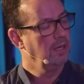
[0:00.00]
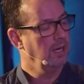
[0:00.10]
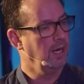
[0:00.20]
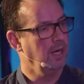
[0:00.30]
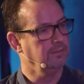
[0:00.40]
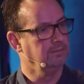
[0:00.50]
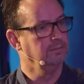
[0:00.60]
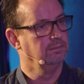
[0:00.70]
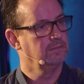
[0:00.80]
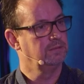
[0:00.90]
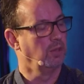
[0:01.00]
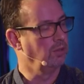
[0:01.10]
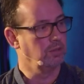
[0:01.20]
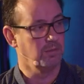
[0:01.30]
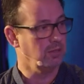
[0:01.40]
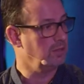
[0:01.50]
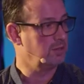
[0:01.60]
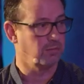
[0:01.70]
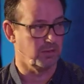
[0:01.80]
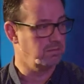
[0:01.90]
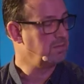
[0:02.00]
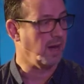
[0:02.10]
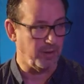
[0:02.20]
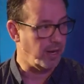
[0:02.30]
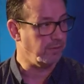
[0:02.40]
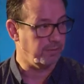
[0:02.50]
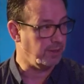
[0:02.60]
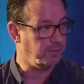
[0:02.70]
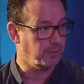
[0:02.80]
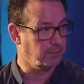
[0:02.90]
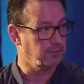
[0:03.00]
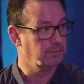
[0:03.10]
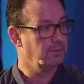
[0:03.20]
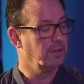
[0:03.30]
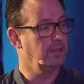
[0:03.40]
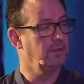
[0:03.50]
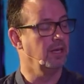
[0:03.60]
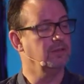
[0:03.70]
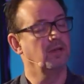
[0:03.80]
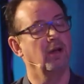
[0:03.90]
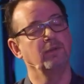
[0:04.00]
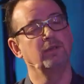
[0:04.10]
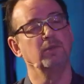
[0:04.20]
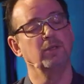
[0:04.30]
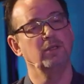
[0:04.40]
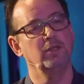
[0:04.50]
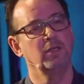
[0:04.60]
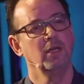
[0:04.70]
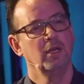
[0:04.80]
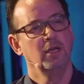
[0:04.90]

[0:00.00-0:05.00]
with a couple hundred people in those kind of communities.